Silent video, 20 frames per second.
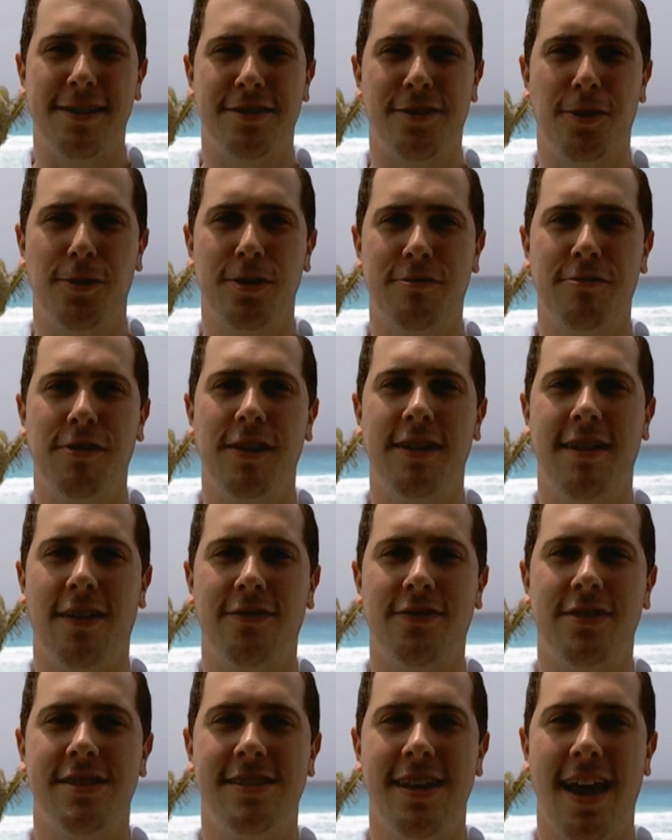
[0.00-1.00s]
So it's really
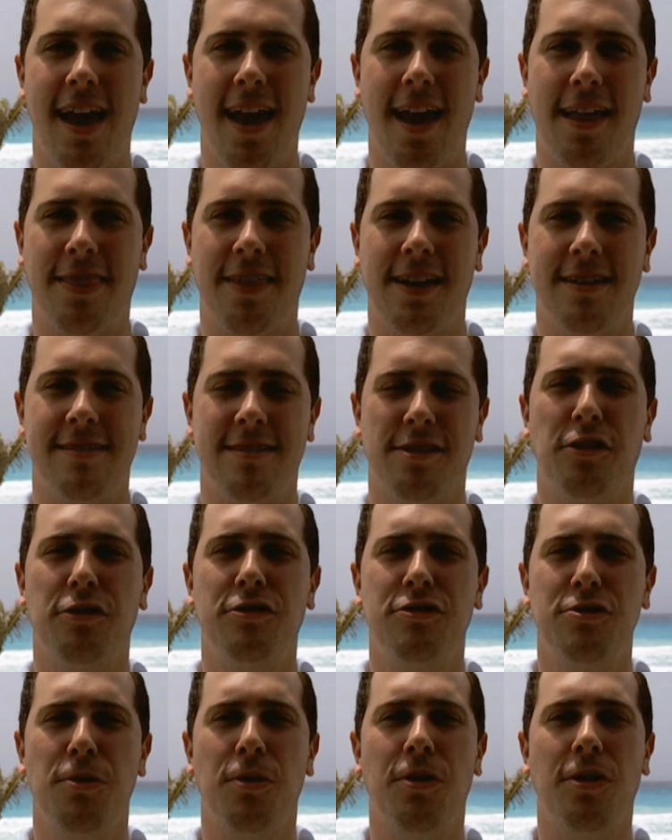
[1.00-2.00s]
tough to say. I think it's a
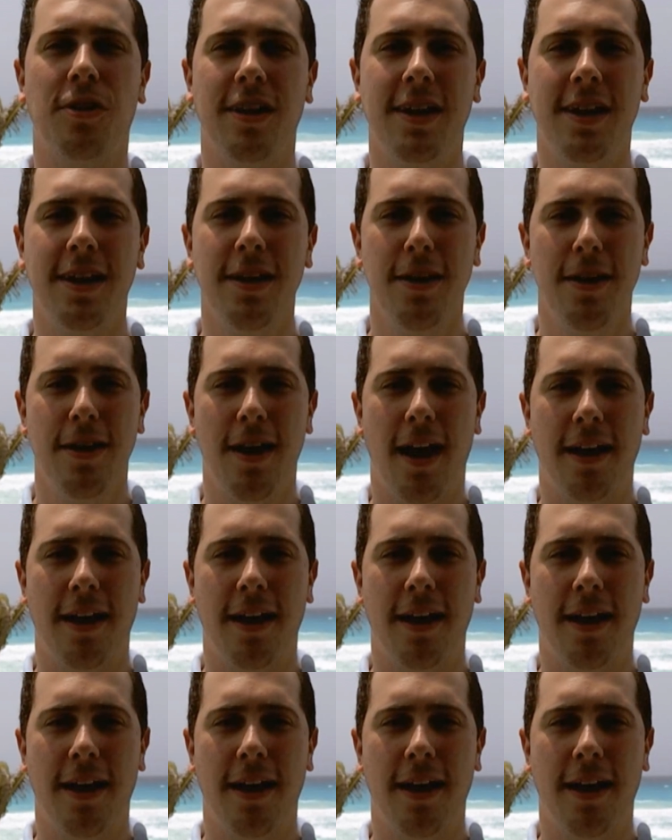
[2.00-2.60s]
little too early.